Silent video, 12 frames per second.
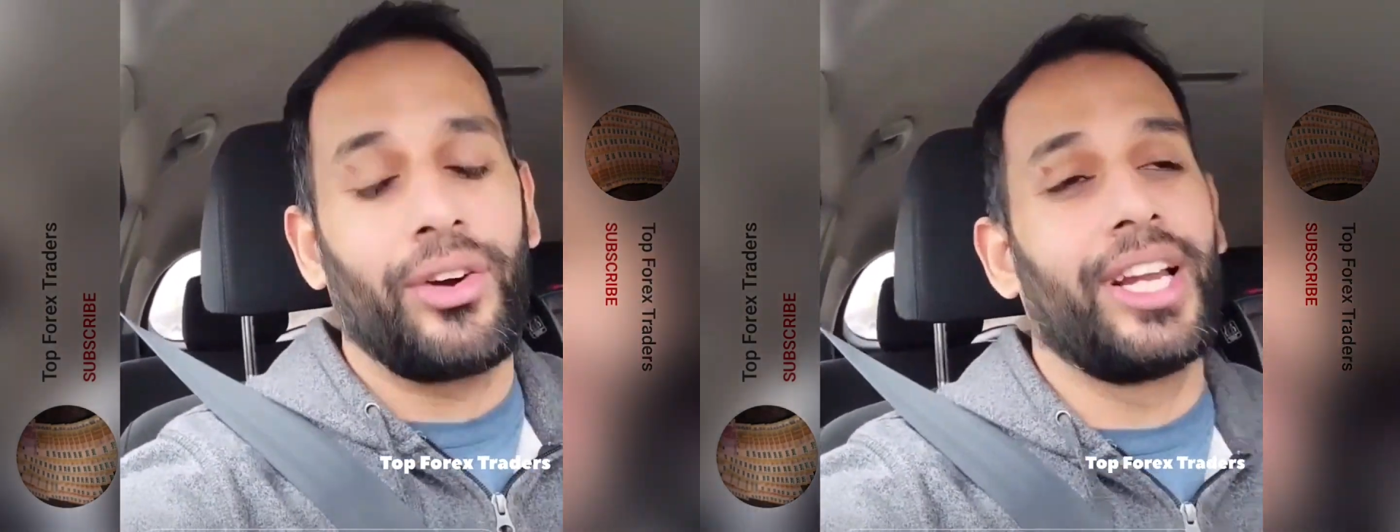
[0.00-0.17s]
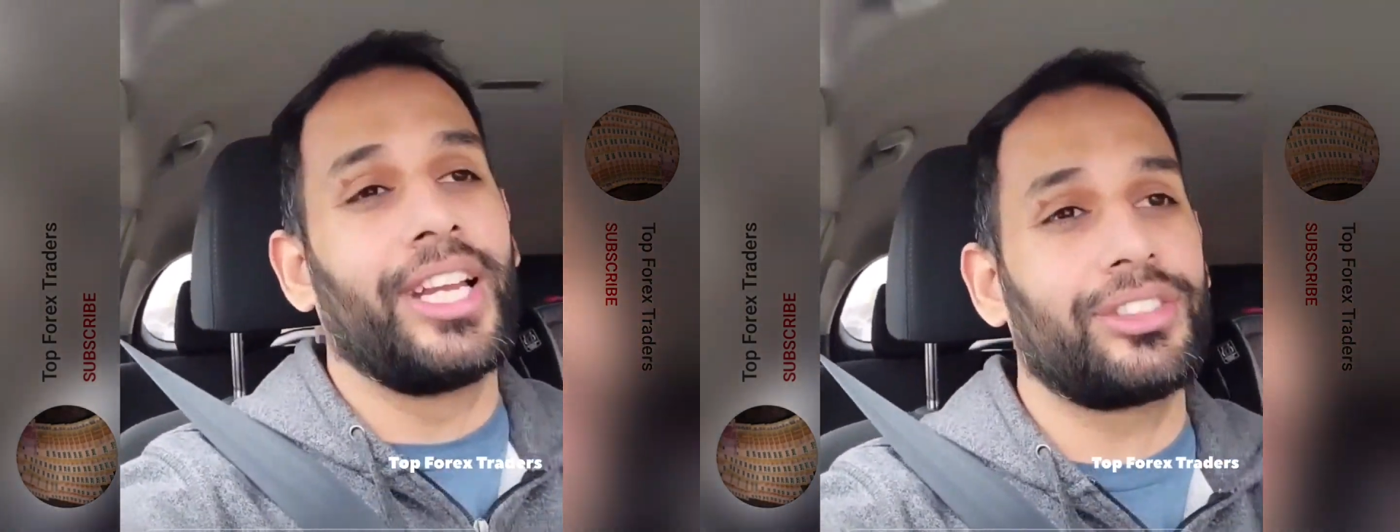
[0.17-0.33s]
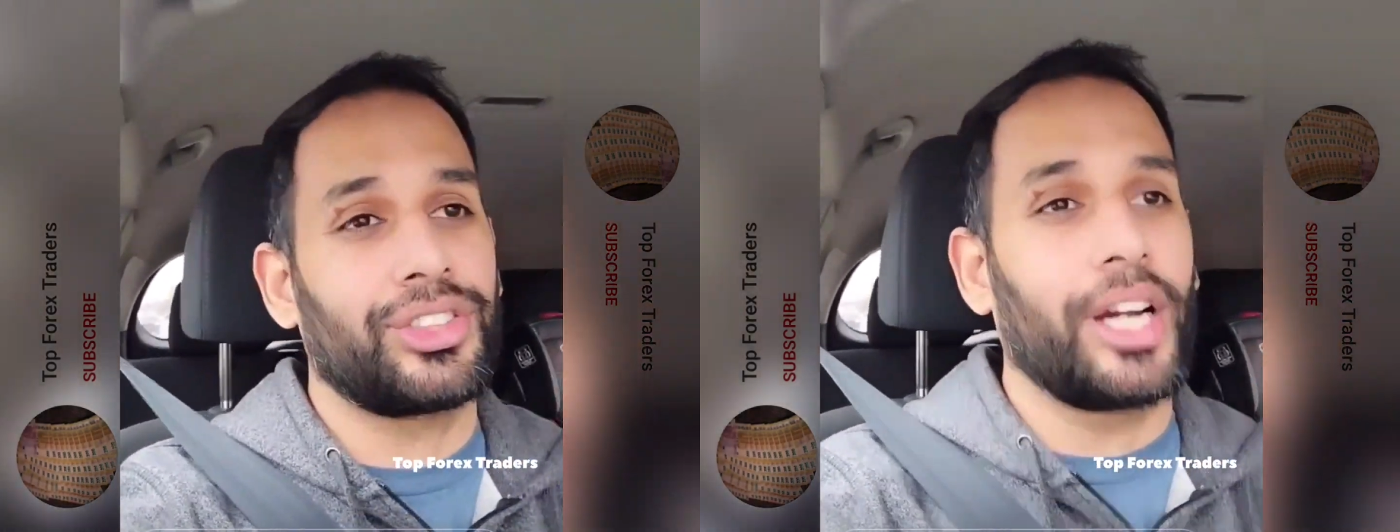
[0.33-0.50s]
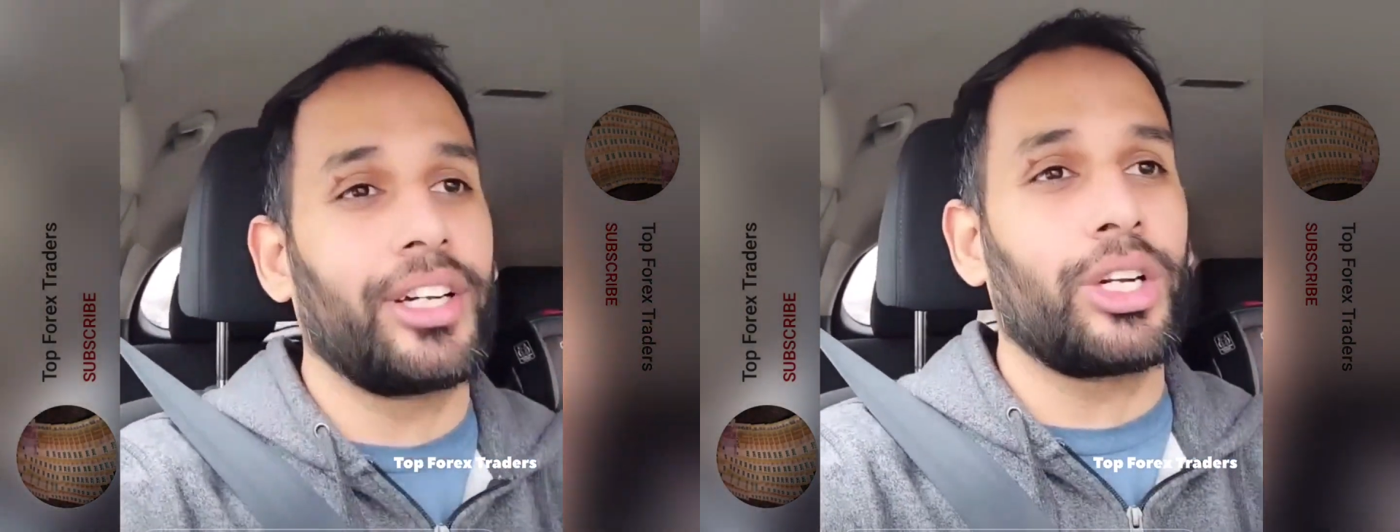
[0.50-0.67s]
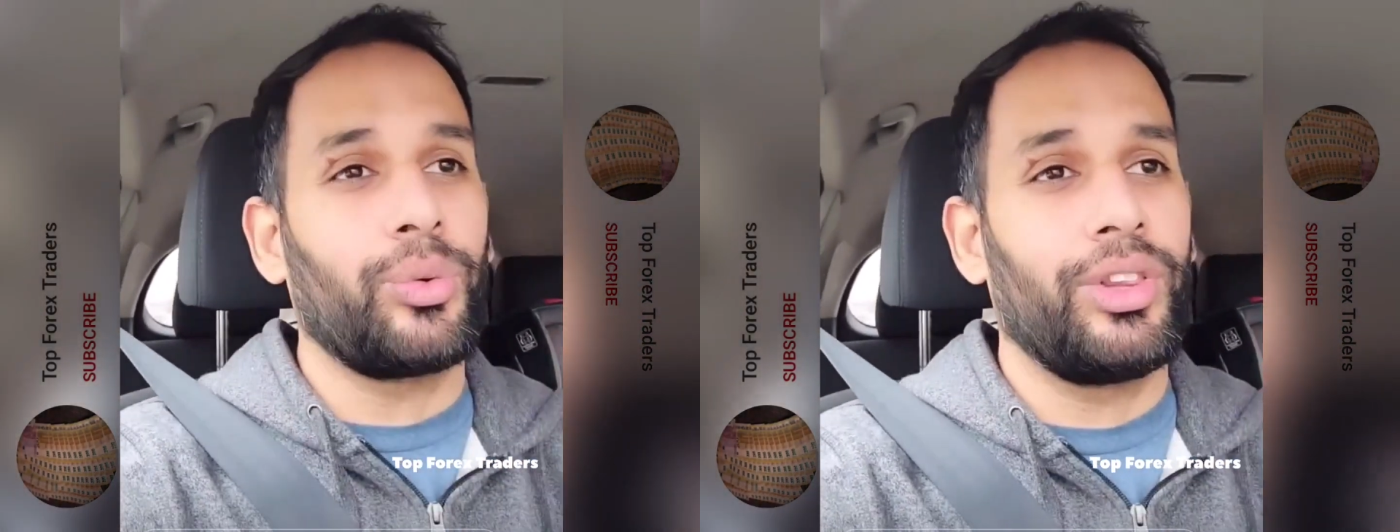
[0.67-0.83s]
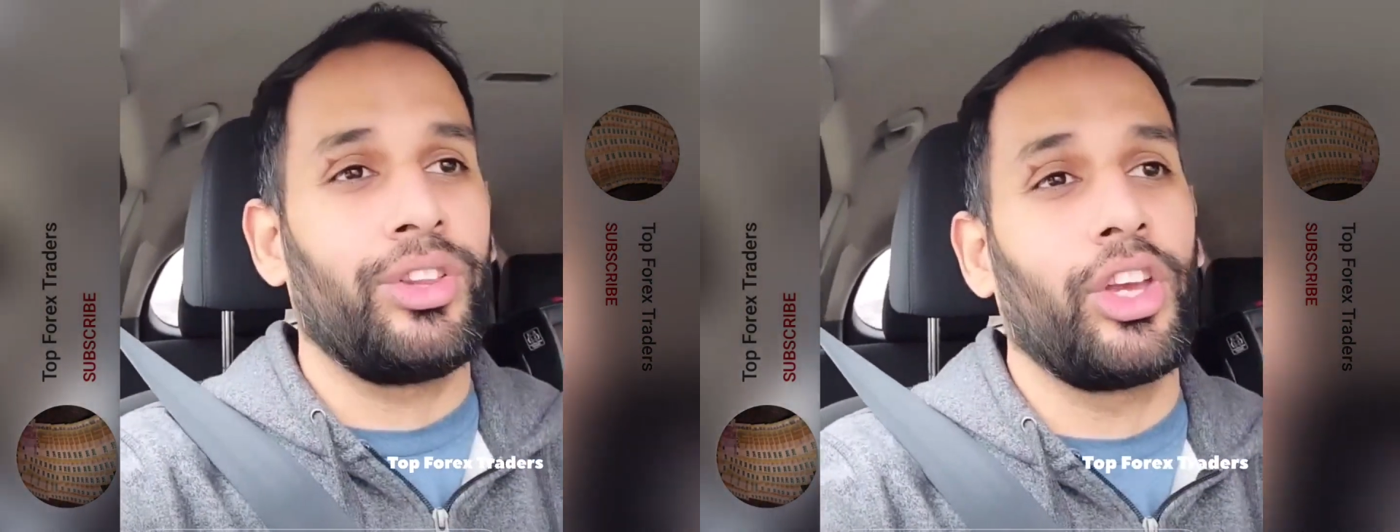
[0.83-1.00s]
going to start
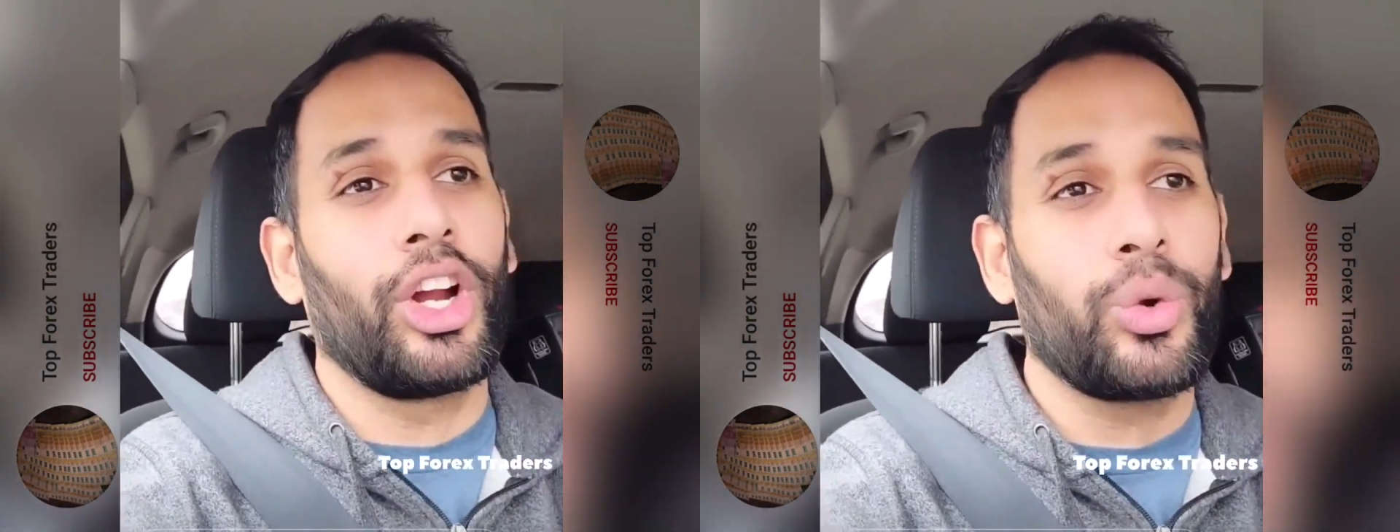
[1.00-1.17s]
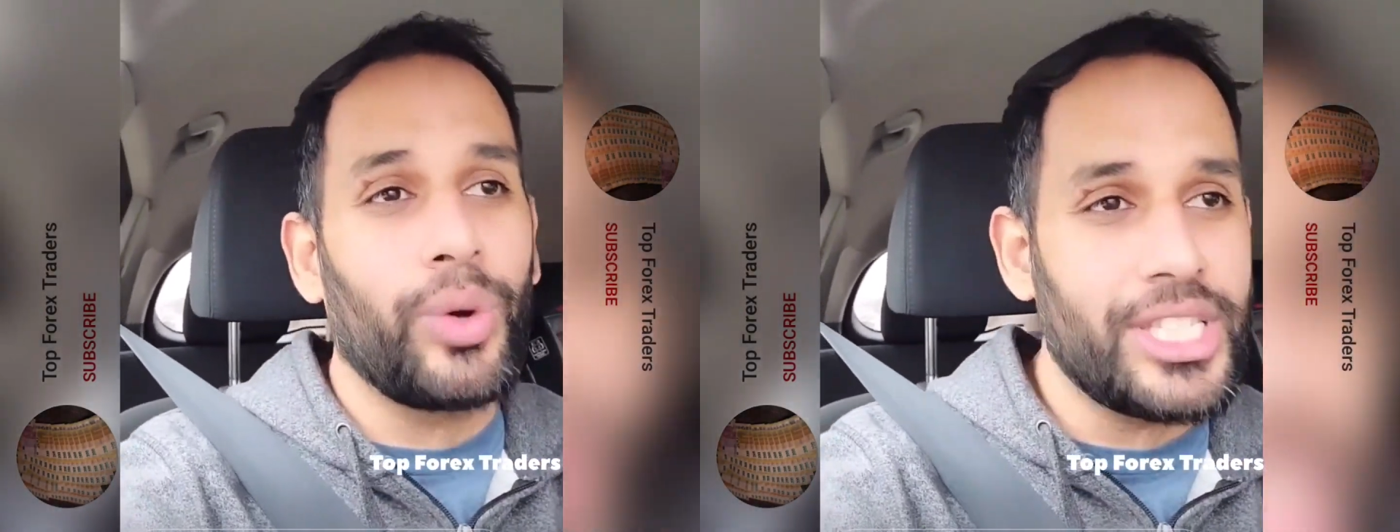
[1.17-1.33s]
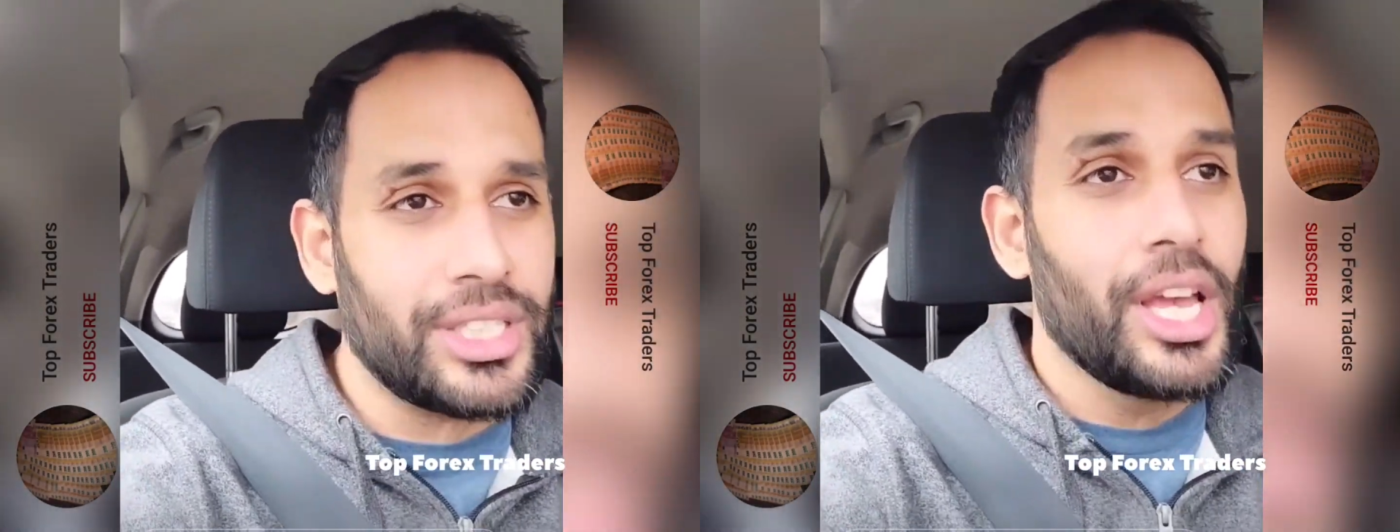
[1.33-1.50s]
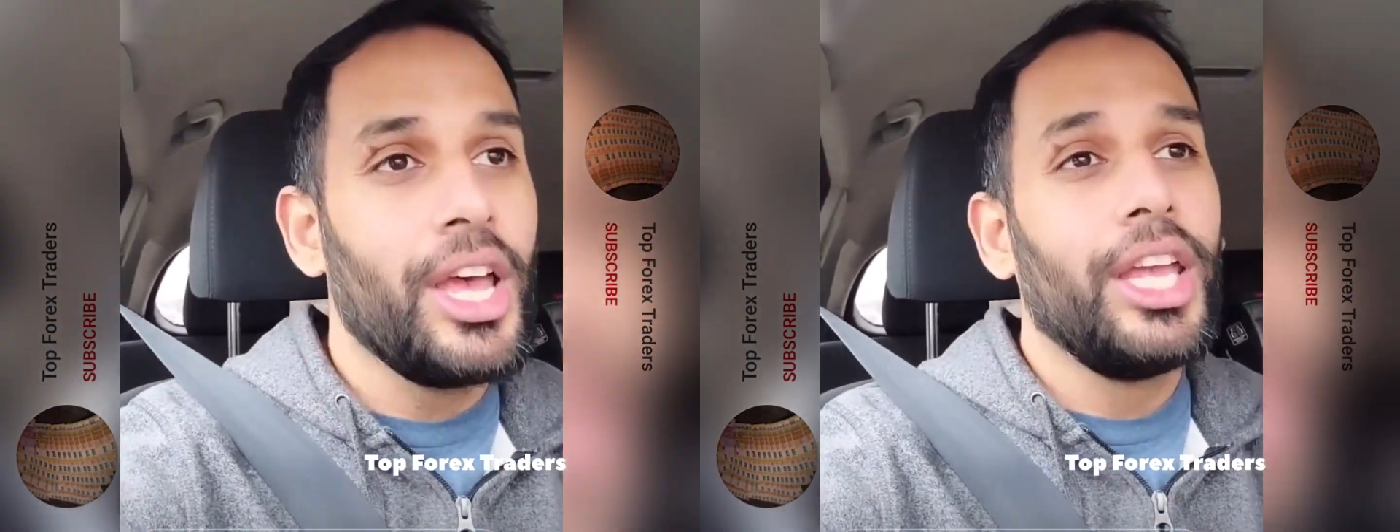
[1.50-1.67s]
increasing your risk.